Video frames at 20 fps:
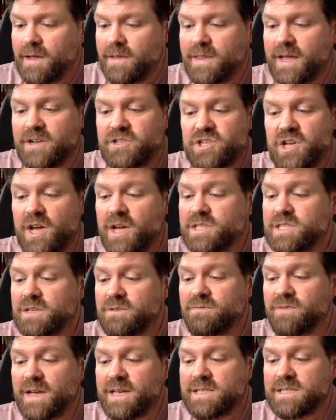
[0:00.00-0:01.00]
their dirty
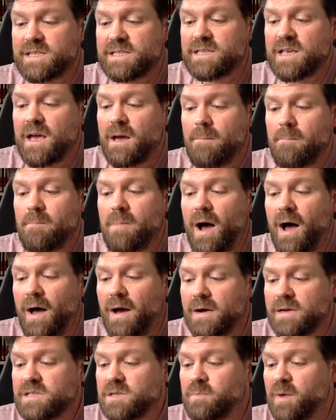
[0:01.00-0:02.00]
faces
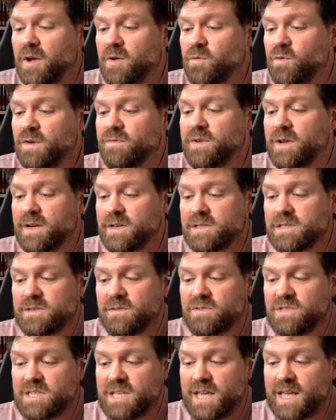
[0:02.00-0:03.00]
marked by rivulets
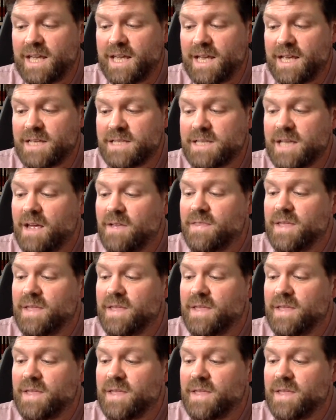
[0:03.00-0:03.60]
of tears,